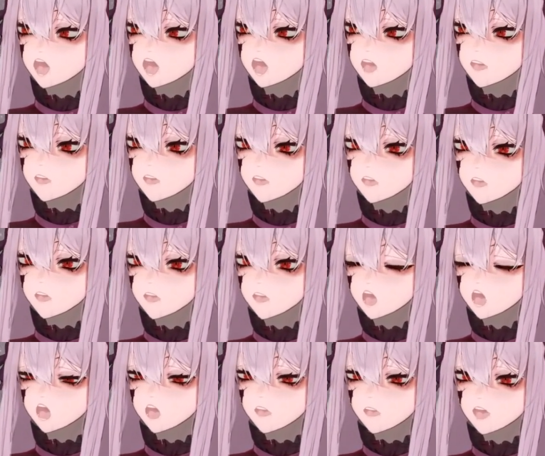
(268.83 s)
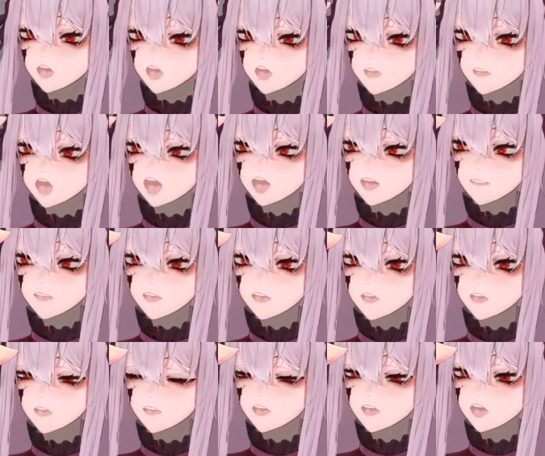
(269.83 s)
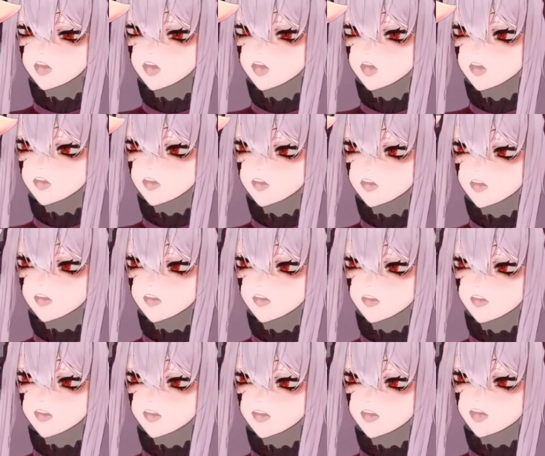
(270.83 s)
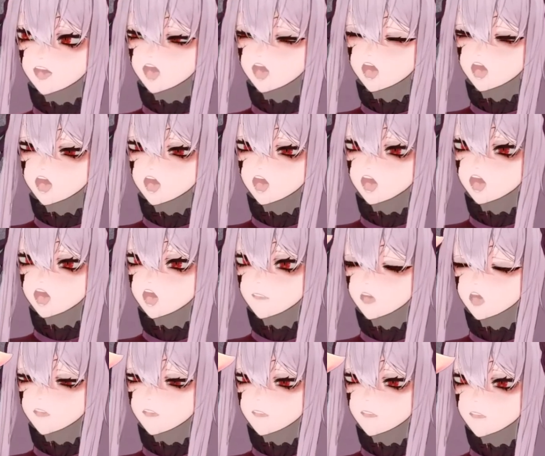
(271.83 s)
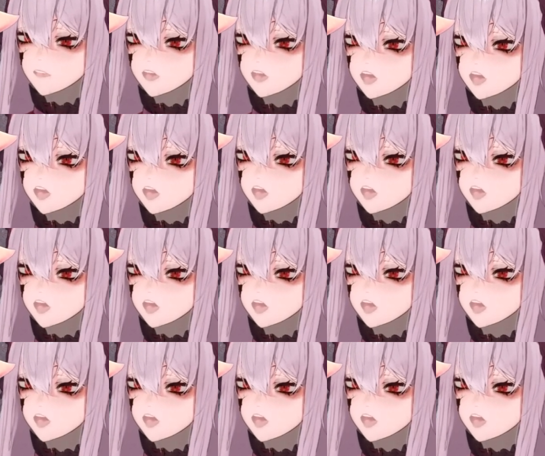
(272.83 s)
Oh, no, no, I do. Are you... I am him.